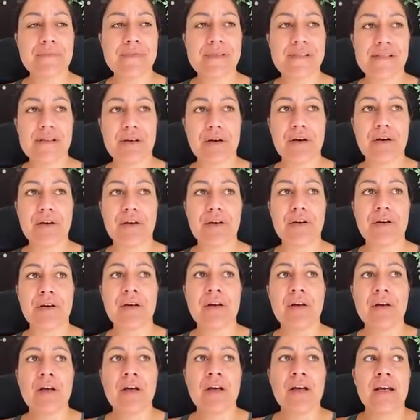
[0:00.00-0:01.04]
So
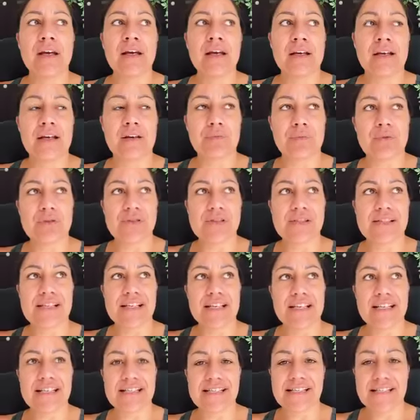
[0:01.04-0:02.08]
it was
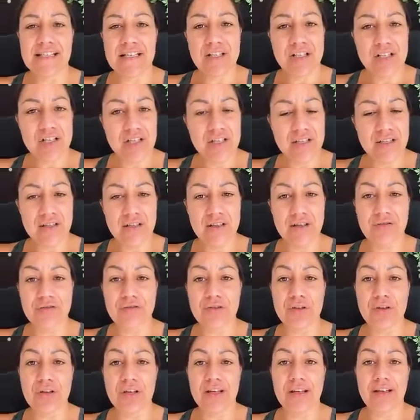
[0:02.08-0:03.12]
an extension of
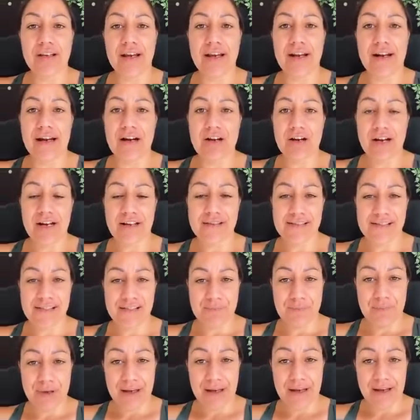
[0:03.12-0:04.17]
looking at our
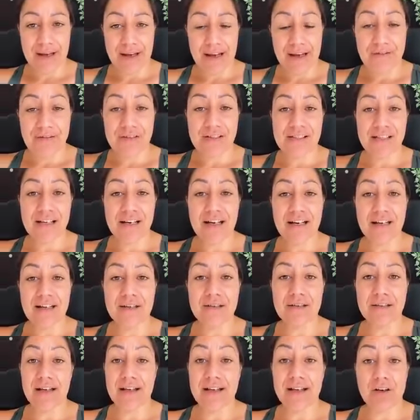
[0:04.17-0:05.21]
customer
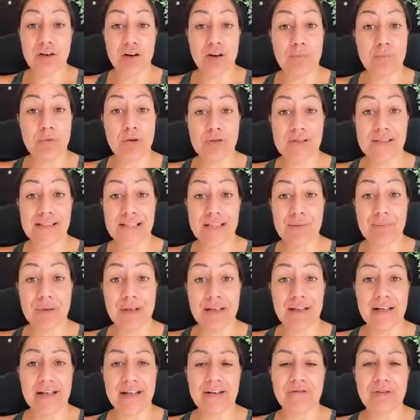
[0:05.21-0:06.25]
avatar, like, on a more
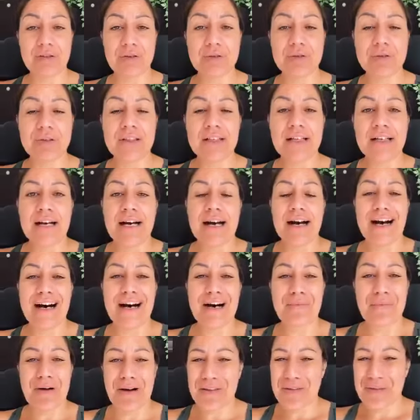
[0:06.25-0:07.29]
deeper level.
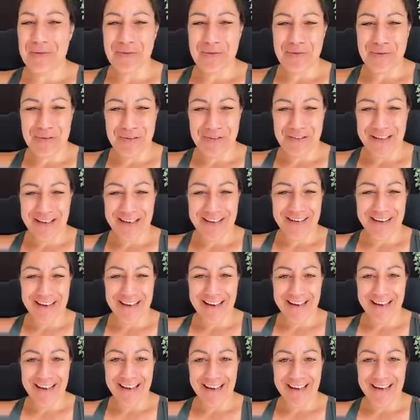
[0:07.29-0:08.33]
I thought that I
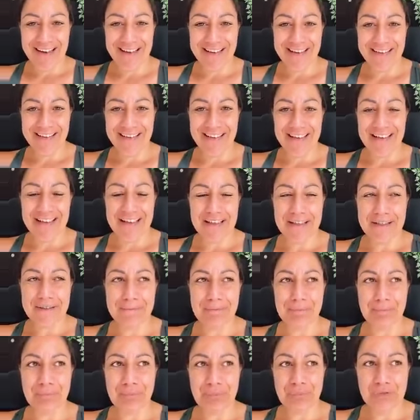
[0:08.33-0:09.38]
had,
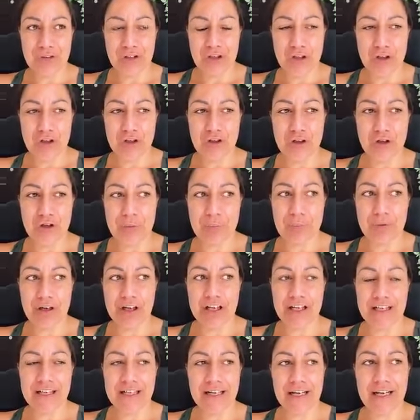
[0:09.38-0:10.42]
got a
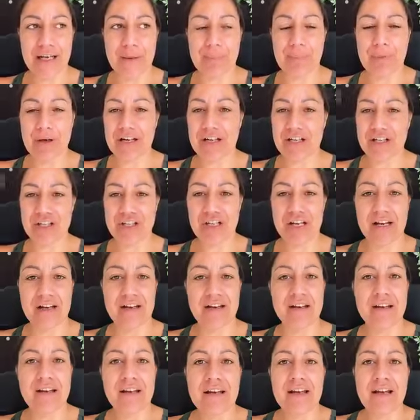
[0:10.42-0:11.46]
pretty clear
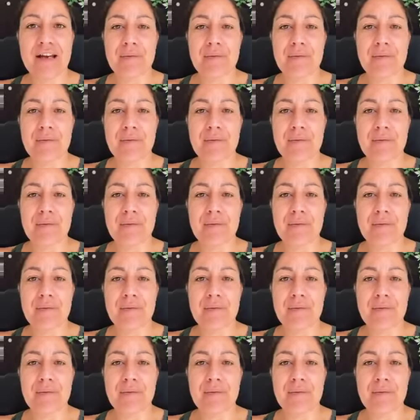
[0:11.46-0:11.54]
picture,